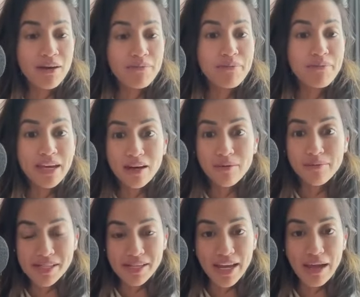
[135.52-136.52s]
make a
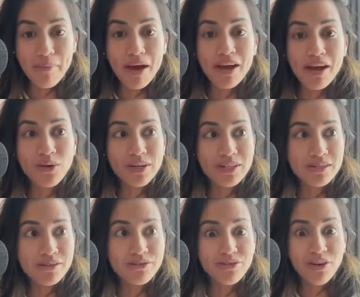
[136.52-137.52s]
mistake? Am I going
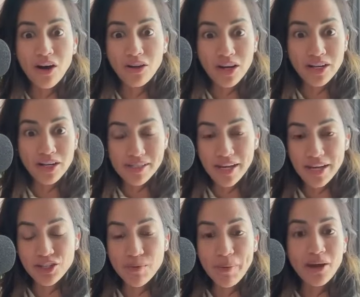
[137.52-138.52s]
to fall on
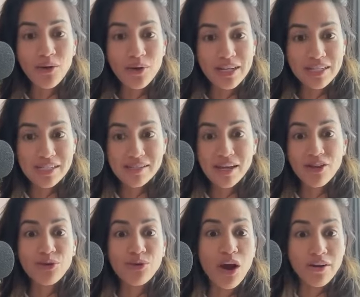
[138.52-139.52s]
stage? Am I going to say
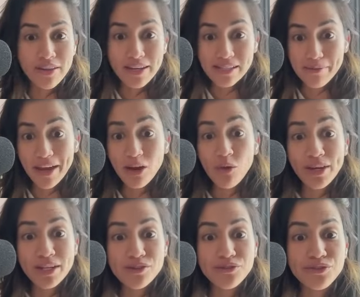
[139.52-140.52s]
the wrong things? Am I
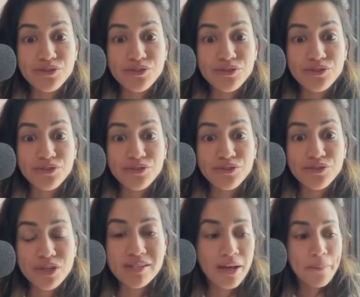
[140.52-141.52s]
going to freeze?
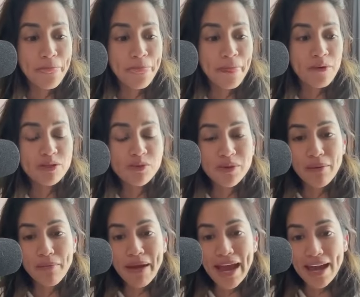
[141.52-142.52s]
Once we
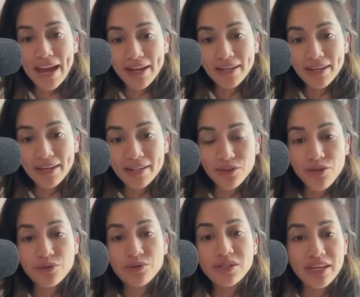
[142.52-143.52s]
get past
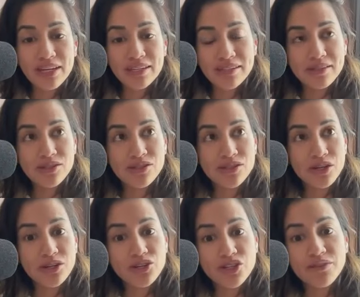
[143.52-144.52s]
those things and
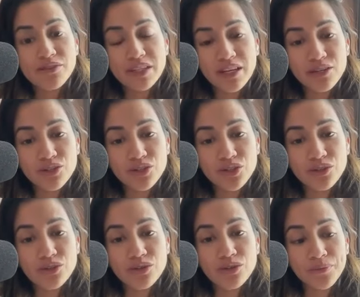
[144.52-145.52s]
start shifting it
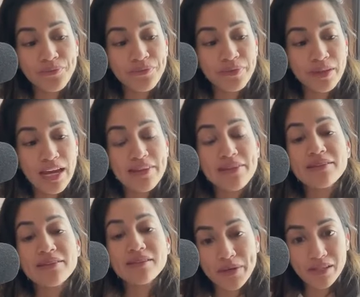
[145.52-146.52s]
to, and this
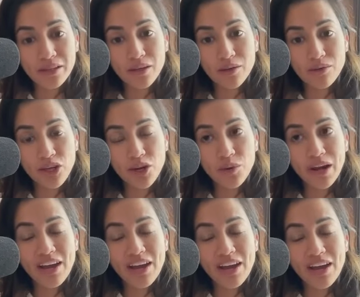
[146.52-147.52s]
is basically, you know,
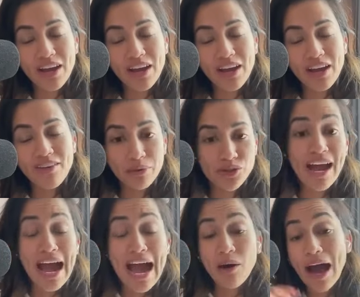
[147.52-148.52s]
what I've been able to do, or
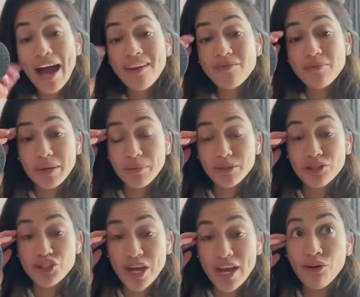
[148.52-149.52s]
how I've been able to
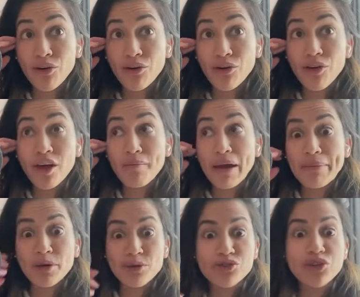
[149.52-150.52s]
channel my
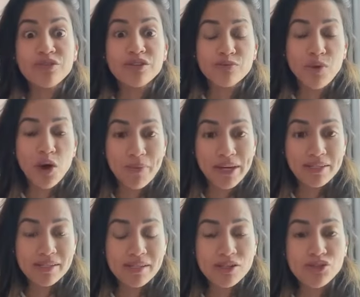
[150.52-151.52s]
most nervous
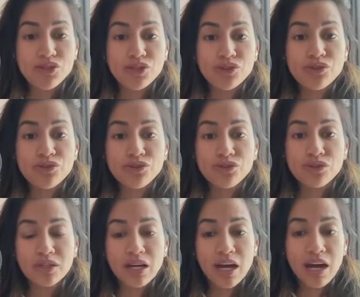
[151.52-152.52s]
moments into
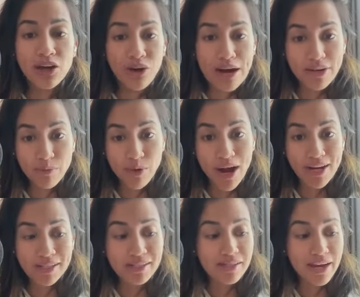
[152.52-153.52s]
a grounding
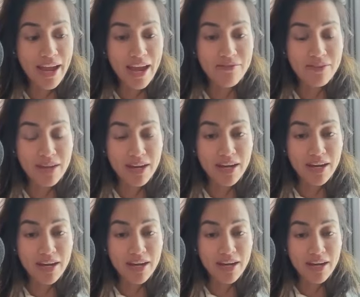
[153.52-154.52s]
practice that I have, that I
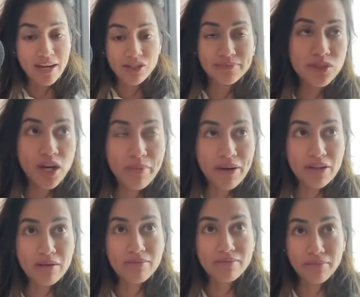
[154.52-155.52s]
actually talk about
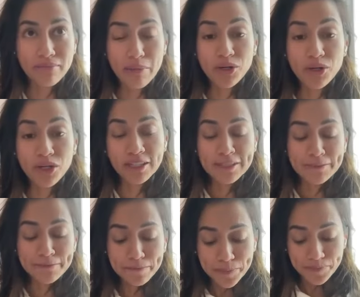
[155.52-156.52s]
in my book,
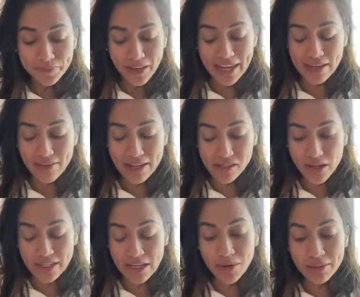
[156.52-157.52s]
in That
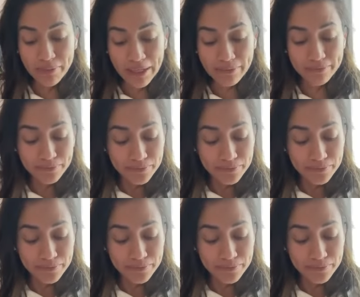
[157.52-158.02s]
Sucked. Now What? But